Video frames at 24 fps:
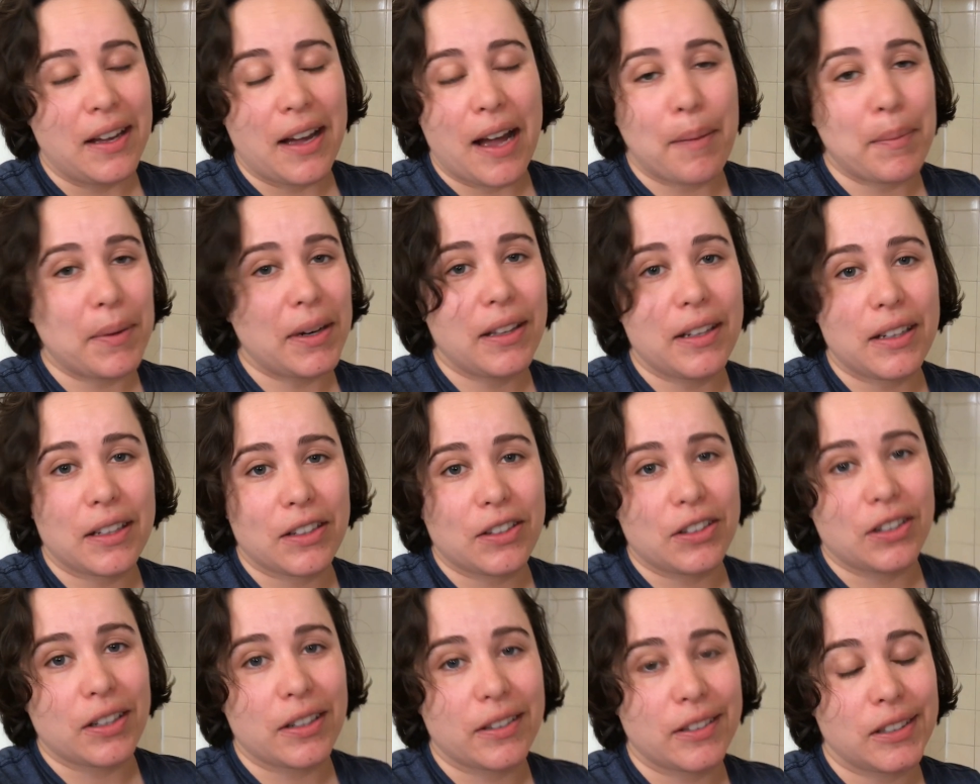I'm going to let it
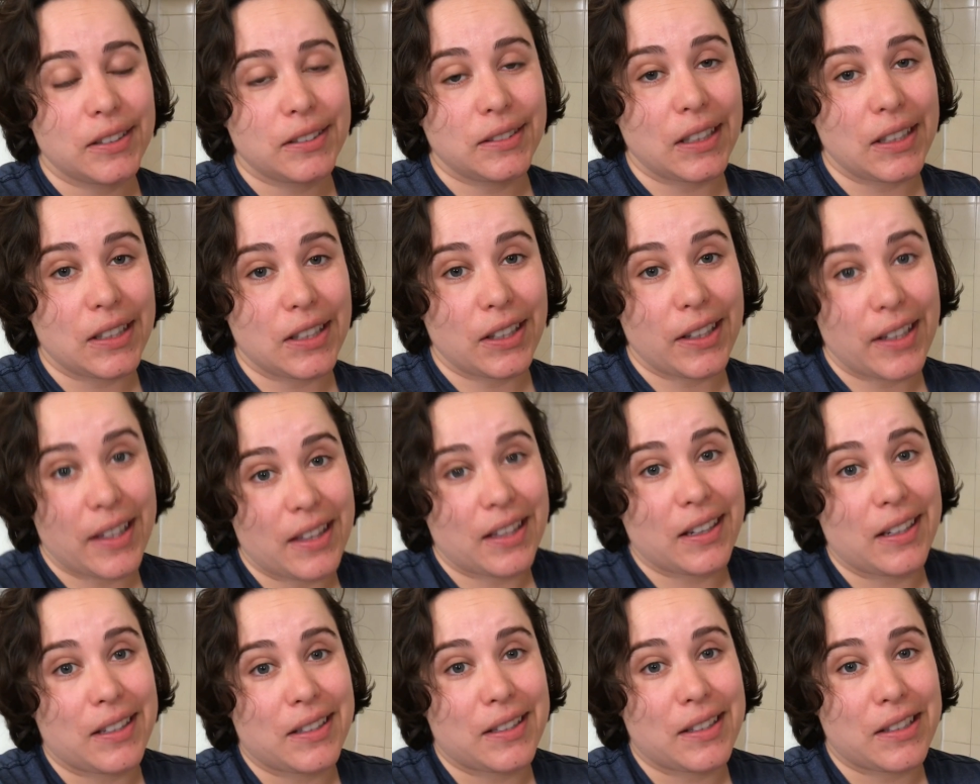cook until I
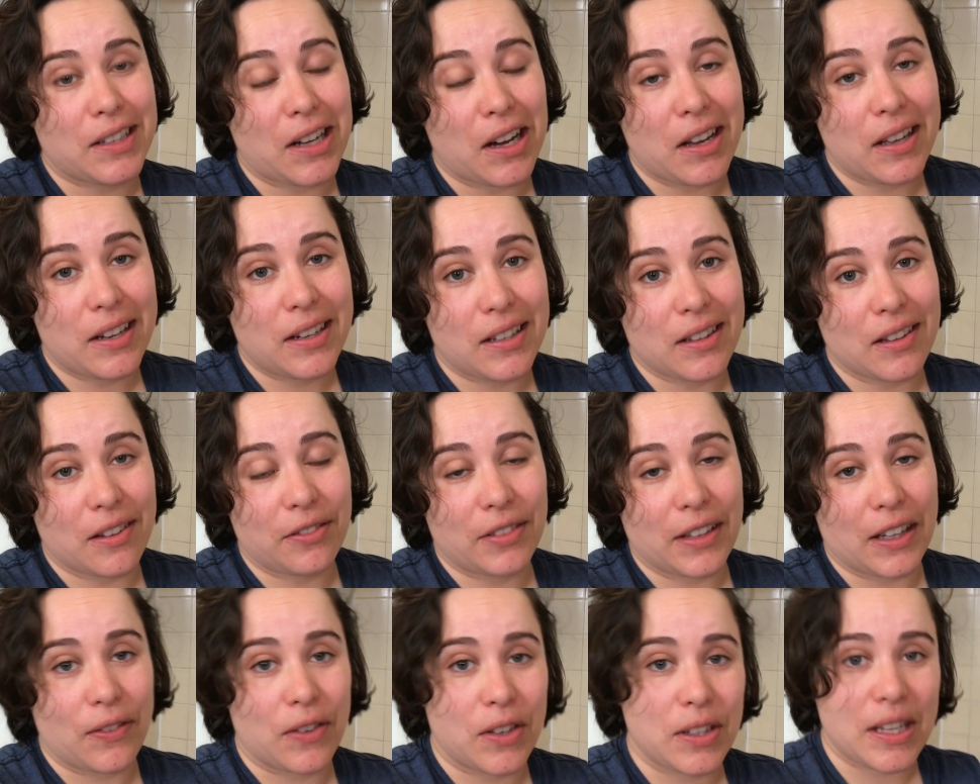think it's done and the
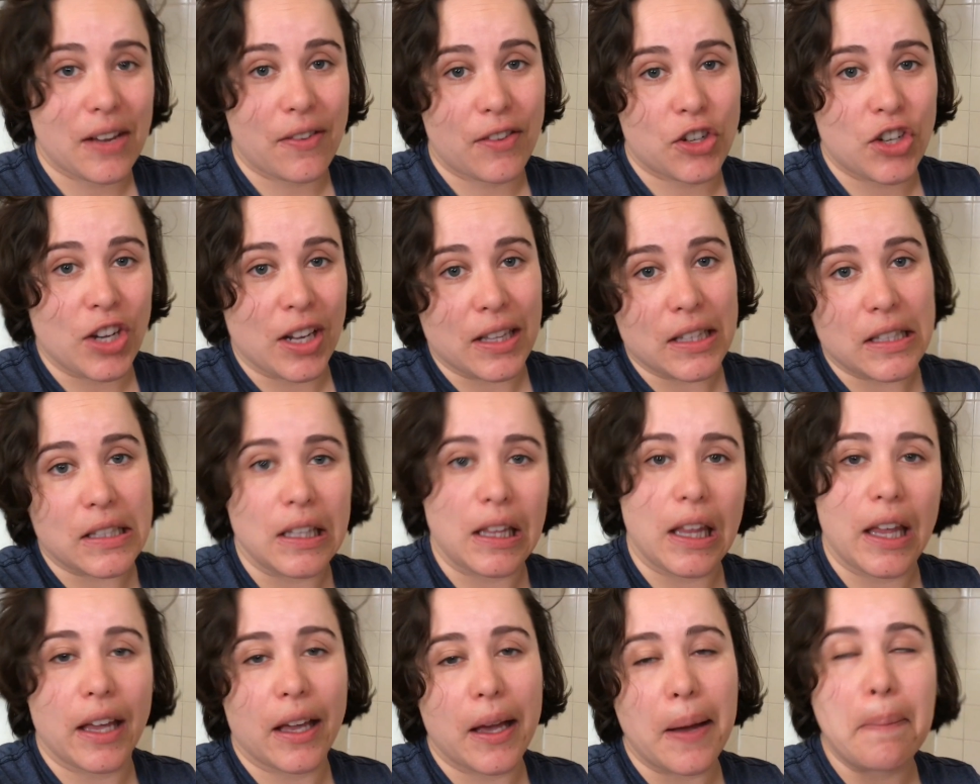flavors have a chance to
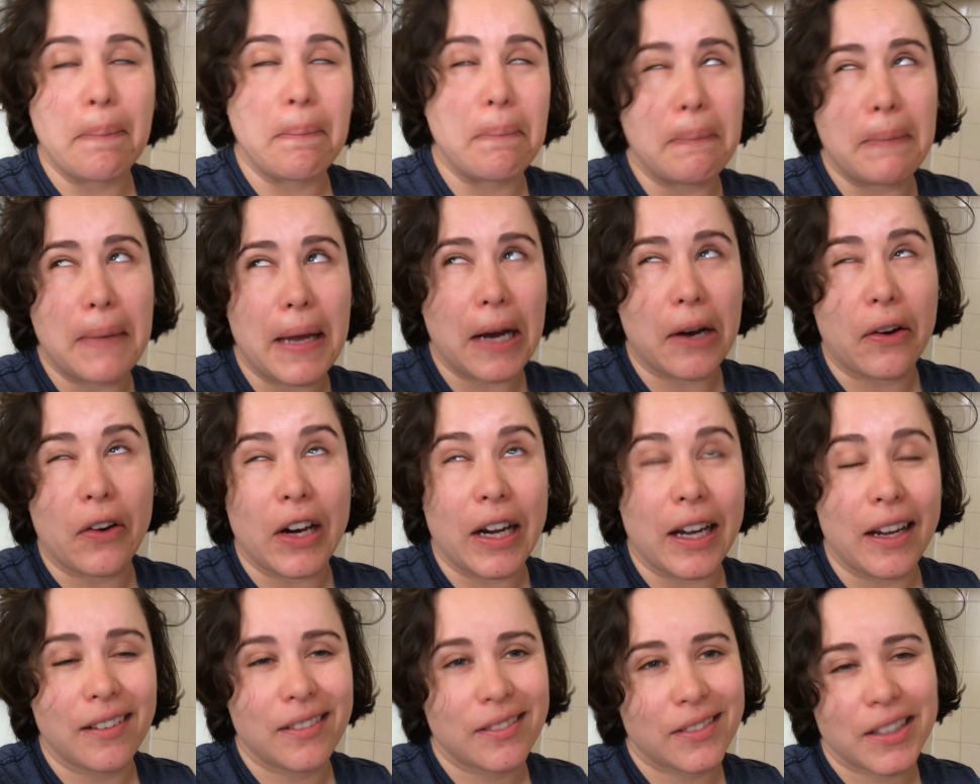like
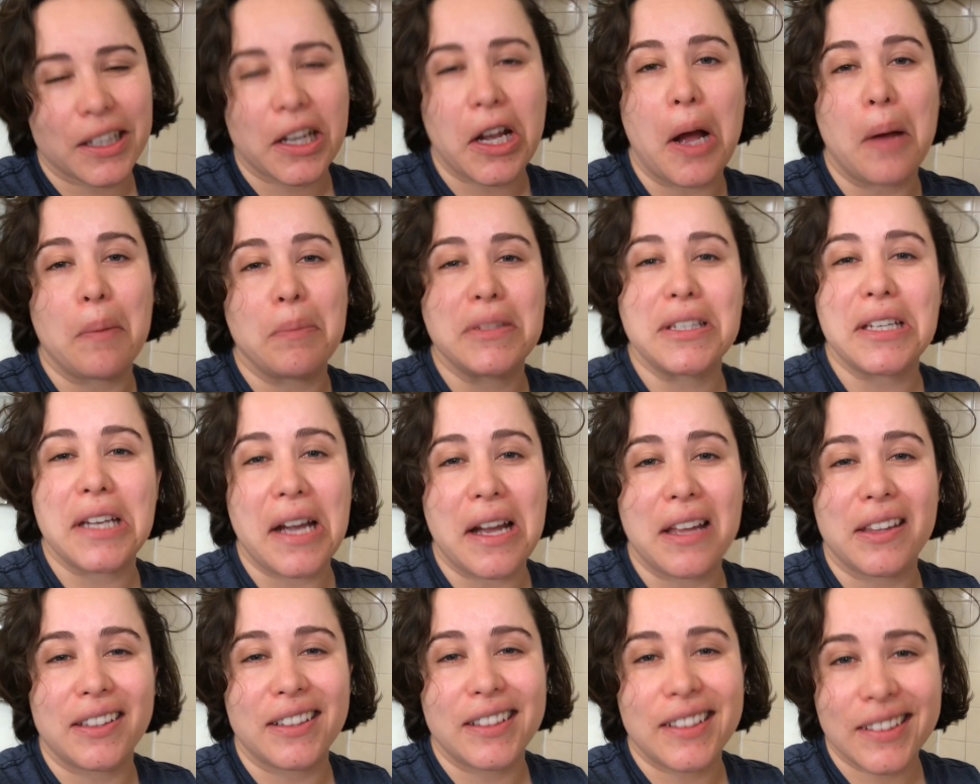marry, to come
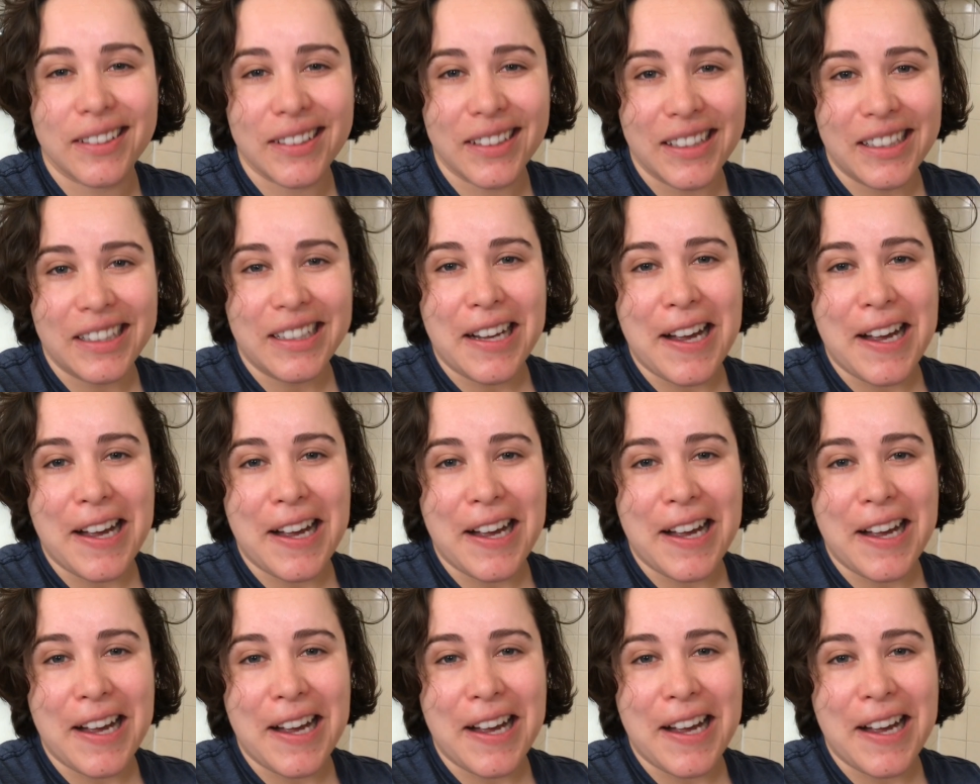together.